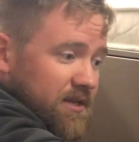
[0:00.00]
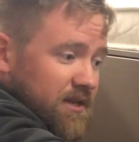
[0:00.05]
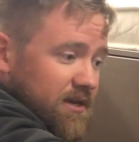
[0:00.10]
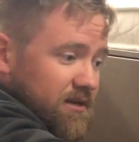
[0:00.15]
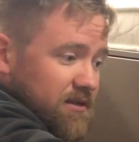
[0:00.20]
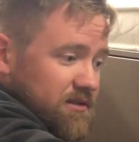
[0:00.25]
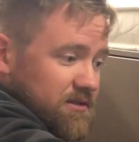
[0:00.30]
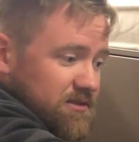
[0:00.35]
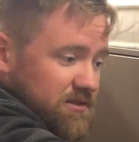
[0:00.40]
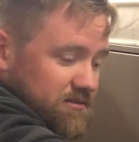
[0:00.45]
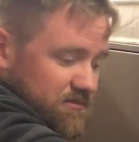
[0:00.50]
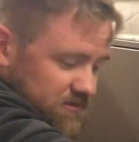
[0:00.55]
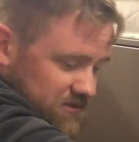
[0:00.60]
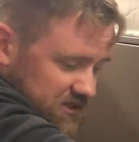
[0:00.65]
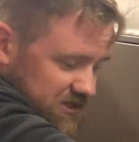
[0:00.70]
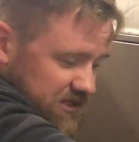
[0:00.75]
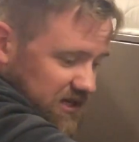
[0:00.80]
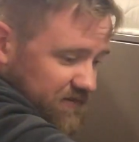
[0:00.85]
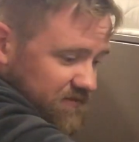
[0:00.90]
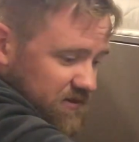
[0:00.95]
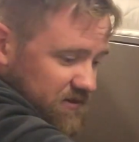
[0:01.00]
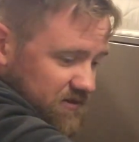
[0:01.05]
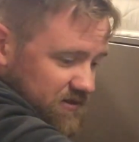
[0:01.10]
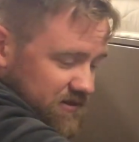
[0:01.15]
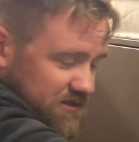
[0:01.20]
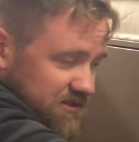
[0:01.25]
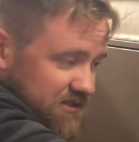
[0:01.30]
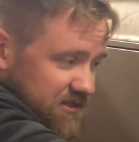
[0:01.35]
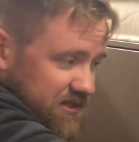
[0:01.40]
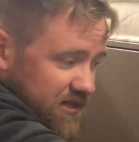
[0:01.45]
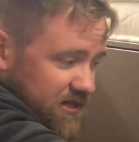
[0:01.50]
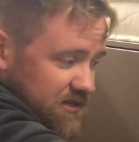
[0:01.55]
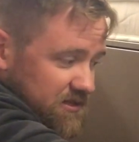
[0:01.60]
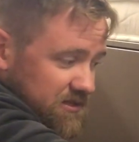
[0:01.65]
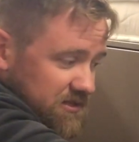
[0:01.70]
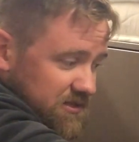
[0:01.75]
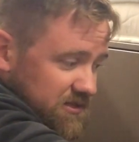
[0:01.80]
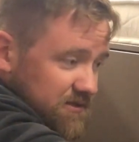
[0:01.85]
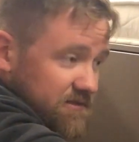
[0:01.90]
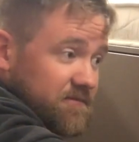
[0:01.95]
8, 7,
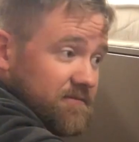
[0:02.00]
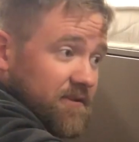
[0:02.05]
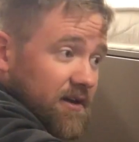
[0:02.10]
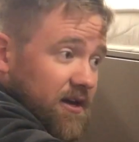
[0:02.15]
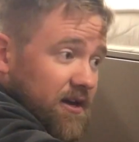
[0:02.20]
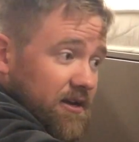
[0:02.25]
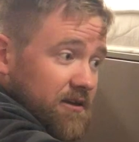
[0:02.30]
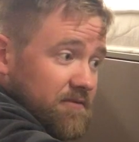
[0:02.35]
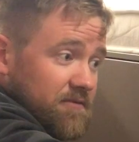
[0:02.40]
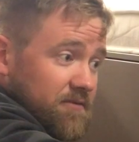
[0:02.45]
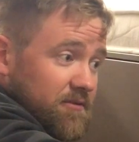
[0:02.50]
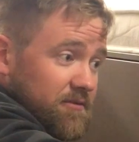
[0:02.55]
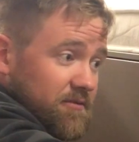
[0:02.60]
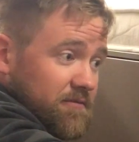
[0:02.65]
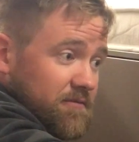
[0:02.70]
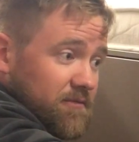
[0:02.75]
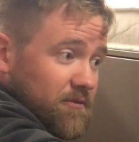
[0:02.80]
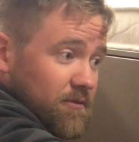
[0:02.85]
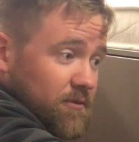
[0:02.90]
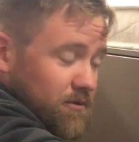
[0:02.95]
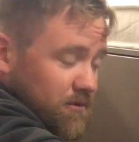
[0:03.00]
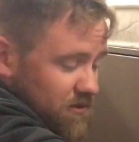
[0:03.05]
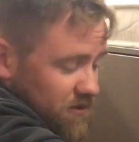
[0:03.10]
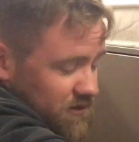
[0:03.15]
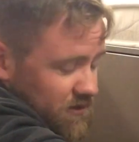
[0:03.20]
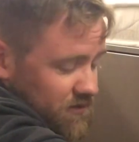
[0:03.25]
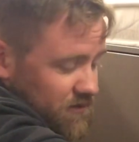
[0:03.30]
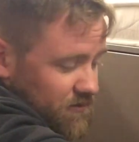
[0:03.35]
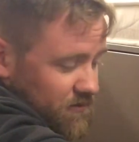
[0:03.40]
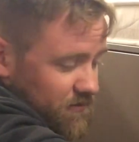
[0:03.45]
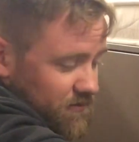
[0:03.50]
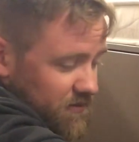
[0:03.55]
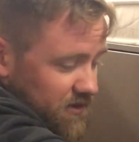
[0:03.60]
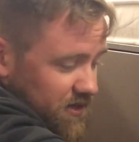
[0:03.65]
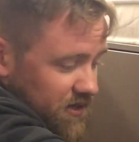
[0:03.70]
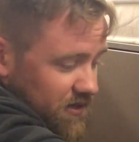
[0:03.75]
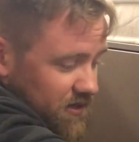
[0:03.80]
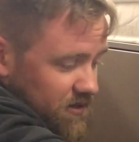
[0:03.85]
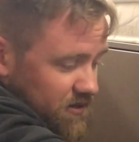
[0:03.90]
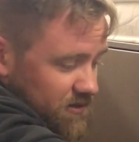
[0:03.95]
6, 5, 4,
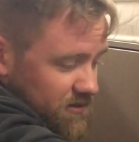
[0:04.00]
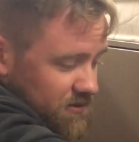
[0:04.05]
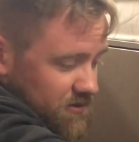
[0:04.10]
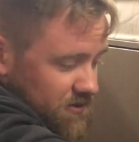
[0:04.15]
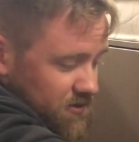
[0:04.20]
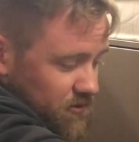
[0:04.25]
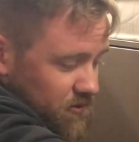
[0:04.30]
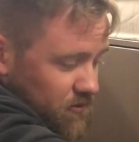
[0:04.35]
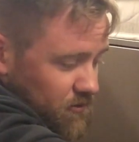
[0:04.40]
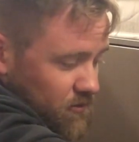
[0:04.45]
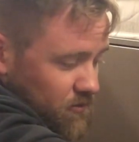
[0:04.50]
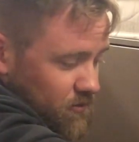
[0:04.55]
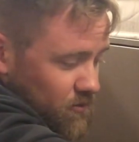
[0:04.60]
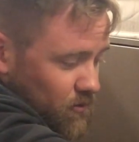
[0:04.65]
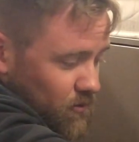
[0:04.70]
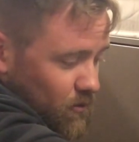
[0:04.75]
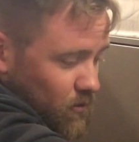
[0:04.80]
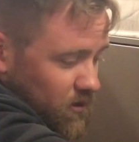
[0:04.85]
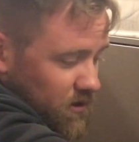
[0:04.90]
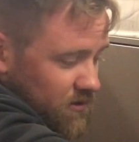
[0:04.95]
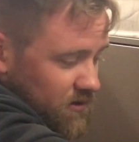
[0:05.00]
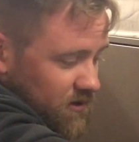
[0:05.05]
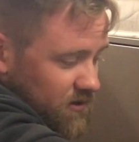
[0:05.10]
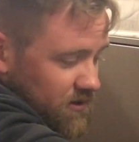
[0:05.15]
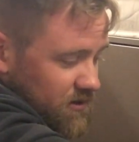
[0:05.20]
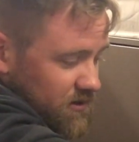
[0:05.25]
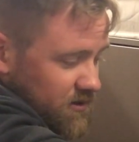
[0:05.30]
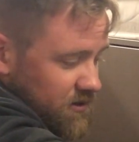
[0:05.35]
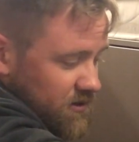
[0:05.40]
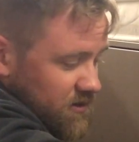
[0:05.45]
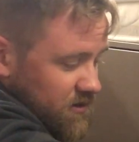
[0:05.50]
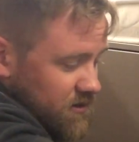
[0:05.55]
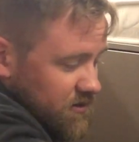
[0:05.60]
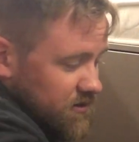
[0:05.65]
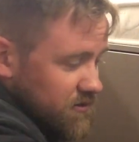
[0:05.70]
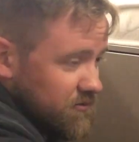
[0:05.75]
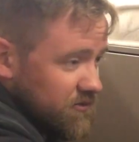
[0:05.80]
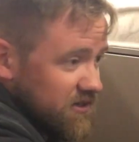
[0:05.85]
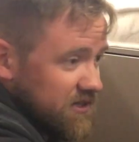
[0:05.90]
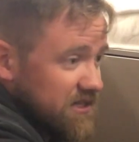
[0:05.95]
3, 2, 1,
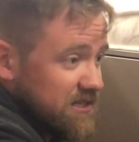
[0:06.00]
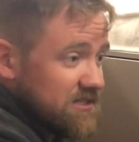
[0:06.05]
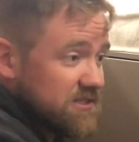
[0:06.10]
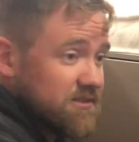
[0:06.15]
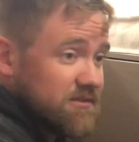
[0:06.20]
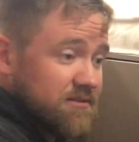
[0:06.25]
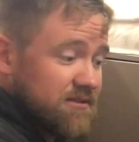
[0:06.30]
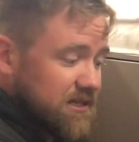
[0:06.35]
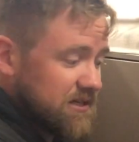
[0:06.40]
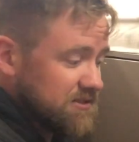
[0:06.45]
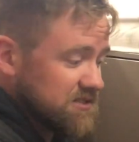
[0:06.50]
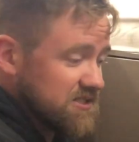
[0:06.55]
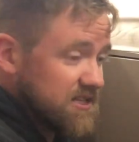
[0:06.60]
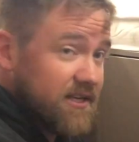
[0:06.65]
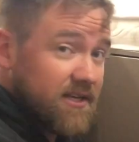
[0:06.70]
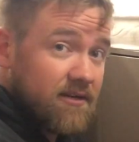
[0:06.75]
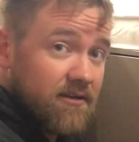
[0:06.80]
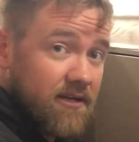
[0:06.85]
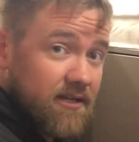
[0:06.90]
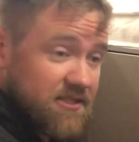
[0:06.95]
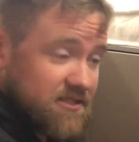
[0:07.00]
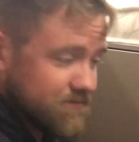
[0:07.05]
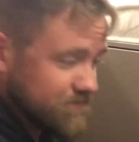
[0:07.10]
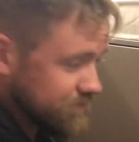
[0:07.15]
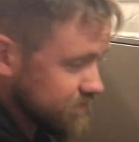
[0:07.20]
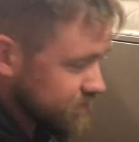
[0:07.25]
and release, that'll stay lit.